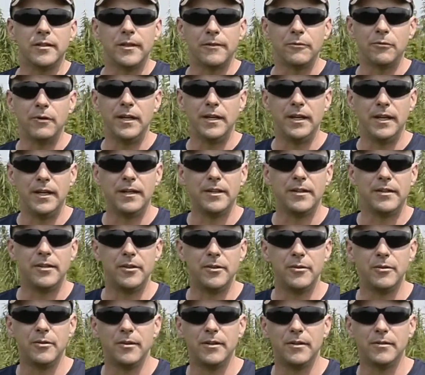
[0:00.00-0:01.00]
if we needed
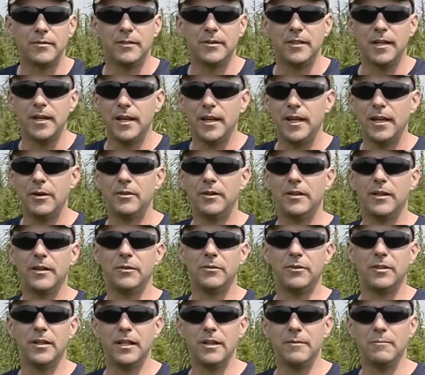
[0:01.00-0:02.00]
to. It,
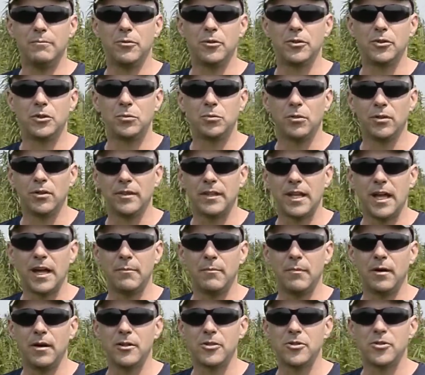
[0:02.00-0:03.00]
the inputs weren't that
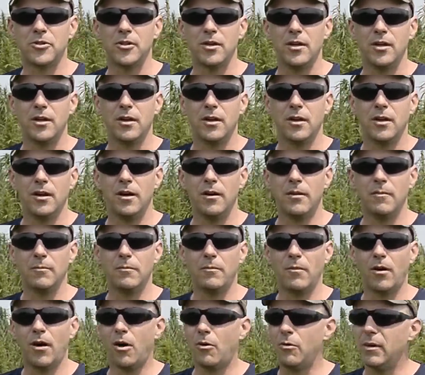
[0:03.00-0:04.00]
much. Um,
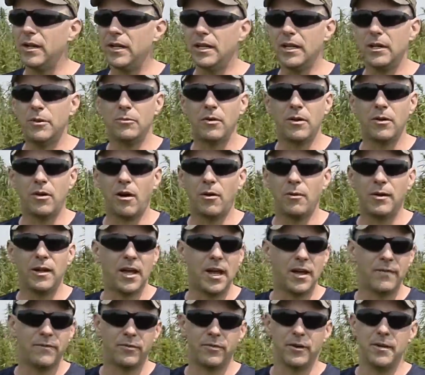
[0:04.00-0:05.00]
all we did, all we
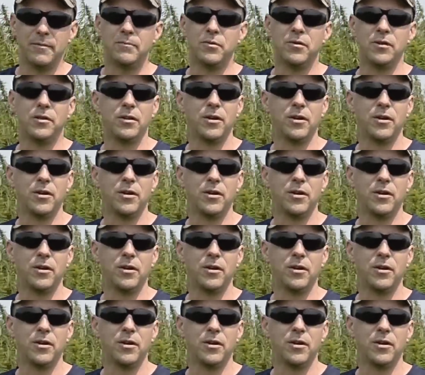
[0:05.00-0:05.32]
had for input